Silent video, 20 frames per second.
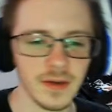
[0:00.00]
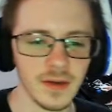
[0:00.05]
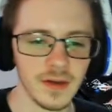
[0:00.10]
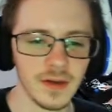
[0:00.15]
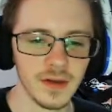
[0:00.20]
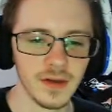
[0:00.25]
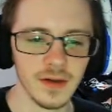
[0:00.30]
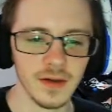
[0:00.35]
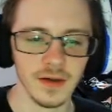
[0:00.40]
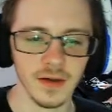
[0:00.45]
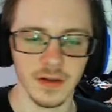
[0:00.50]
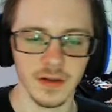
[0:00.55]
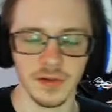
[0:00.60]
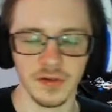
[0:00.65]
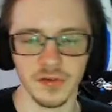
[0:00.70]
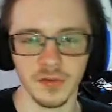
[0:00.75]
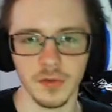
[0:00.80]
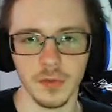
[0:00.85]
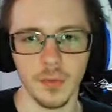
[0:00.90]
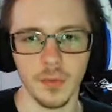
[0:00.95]
This is
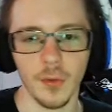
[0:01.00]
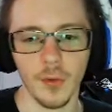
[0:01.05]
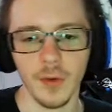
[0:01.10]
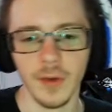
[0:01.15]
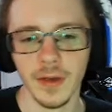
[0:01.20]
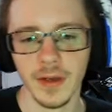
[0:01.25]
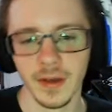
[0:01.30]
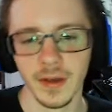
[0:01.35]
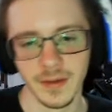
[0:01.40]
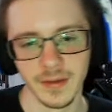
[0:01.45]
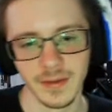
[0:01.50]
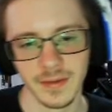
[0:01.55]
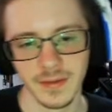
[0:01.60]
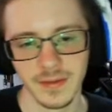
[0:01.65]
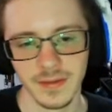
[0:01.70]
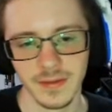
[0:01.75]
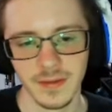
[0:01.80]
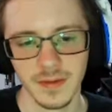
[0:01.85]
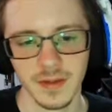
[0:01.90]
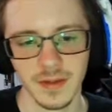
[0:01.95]
your boy,
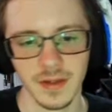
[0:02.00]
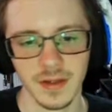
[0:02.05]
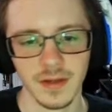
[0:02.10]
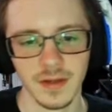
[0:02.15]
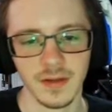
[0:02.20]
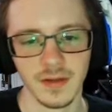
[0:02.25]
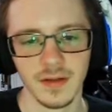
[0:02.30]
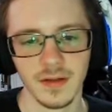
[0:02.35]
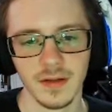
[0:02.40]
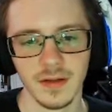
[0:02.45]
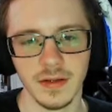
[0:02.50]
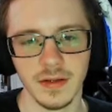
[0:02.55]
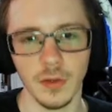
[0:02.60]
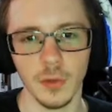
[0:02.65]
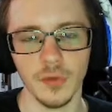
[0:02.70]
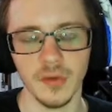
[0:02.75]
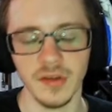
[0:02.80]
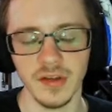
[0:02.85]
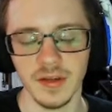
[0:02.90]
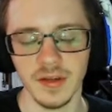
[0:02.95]
the
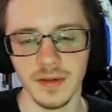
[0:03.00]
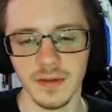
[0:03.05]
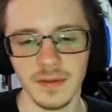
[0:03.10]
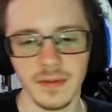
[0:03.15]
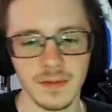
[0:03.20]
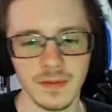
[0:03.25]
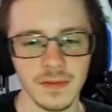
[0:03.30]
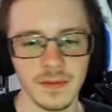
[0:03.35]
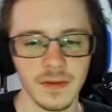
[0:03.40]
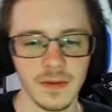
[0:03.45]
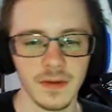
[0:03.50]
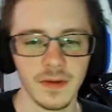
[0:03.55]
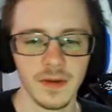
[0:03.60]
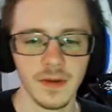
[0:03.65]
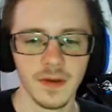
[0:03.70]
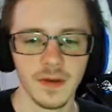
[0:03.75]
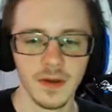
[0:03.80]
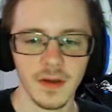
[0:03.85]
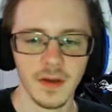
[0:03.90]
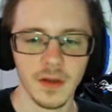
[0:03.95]
OG.
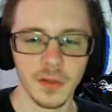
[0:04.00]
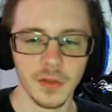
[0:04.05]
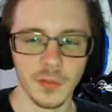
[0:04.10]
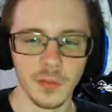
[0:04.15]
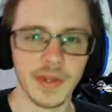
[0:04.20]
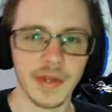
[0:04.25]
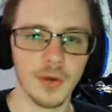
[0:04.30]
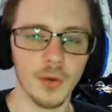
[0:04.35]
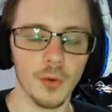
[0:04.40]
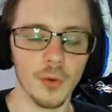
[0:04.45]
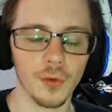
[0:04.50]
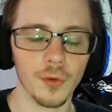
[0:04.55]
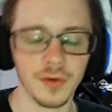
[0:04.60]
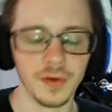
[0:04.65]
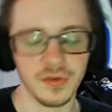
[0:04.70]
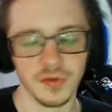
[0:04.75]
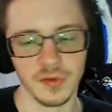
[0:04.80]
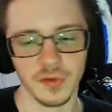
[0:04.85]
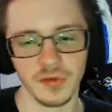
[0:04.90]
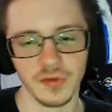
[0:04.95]
3 core, he's
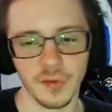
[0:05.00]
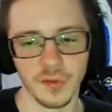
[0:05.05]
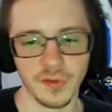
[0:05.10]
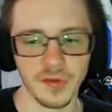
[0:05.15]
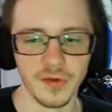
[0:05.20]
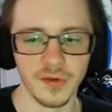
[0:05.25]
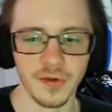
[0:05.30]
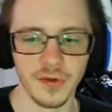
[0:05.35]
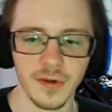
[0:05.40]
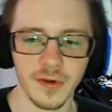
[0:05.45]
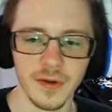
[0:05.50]
your searcher.